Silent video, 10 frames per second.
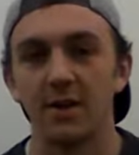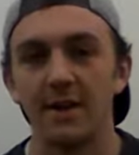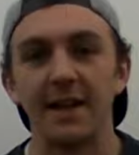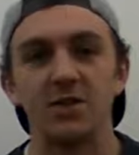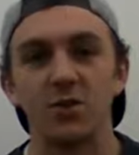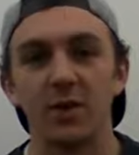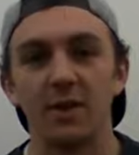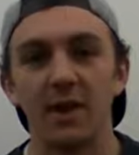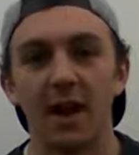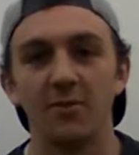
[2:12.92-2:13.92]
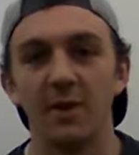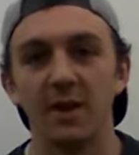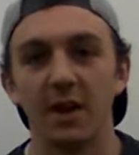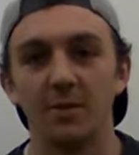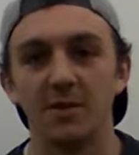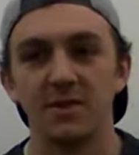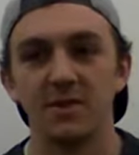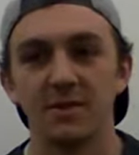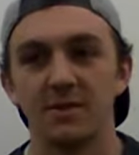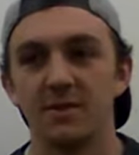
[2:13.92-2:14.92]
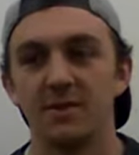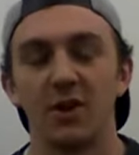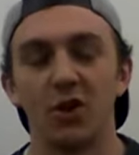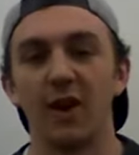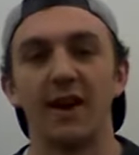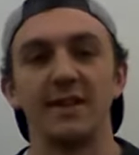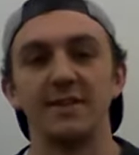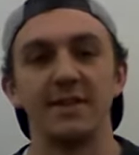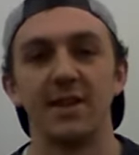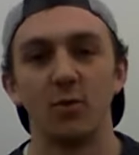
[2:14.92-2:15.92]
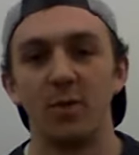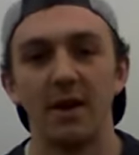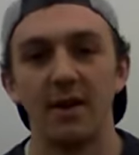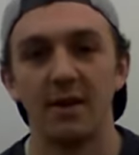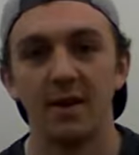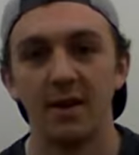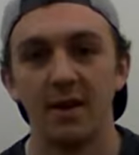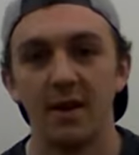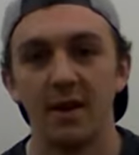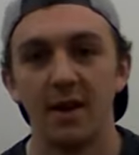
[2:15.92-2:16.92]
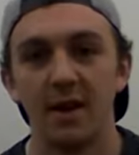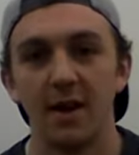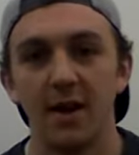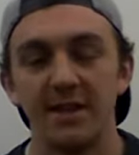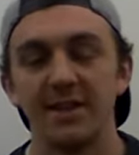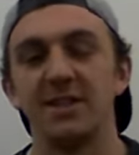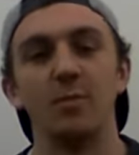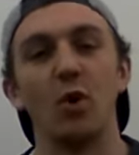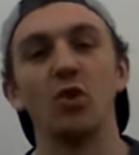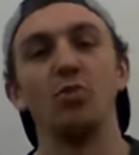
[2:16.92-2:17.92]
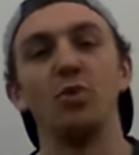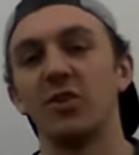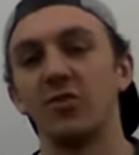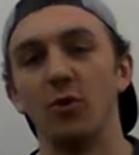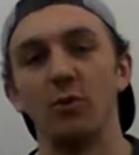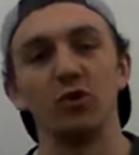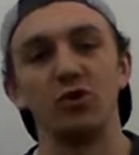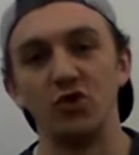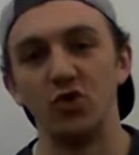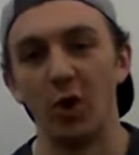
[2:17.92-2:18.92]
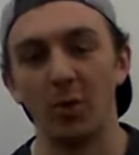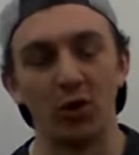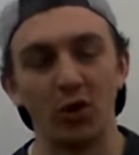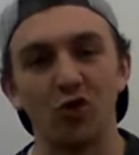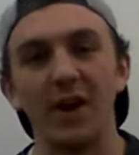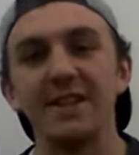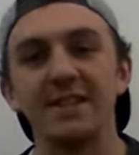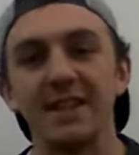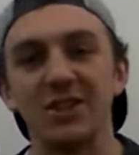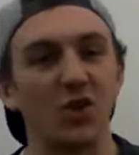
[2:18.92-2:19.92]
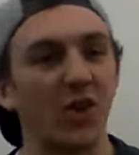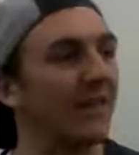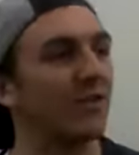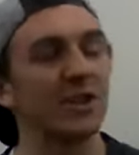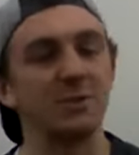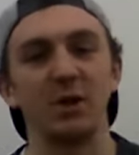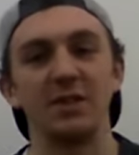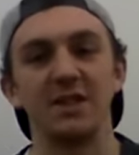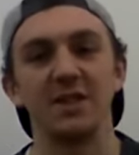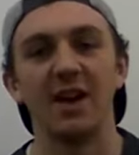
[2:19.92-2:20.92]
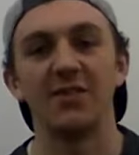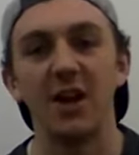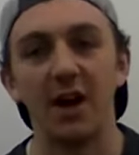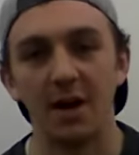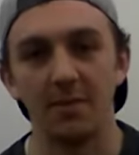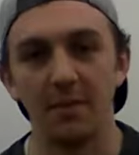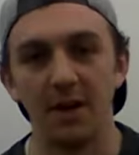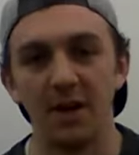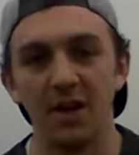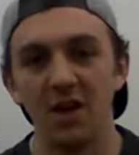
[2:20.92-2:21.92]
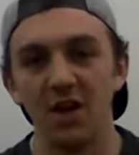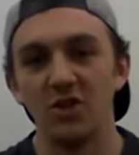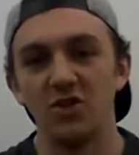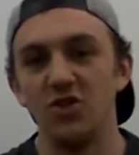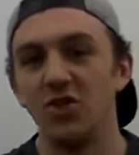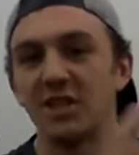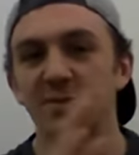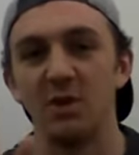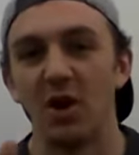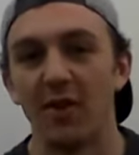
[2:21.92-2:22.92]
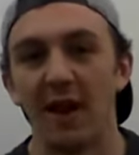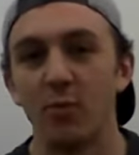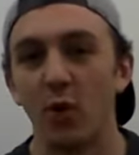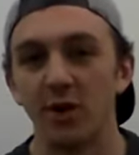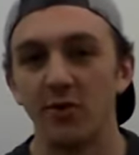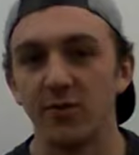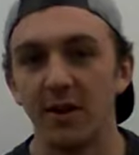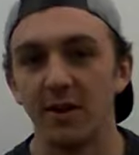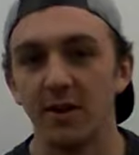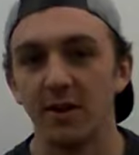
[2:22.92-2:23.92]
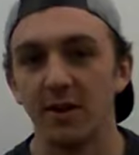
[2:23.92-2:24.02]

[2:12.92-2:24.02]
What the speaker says: that's when life becomes the grandest it's ever been. He says, the most blissful, most enjoyable, the greatest things you'll ever experience in life come just beyond that point of fear.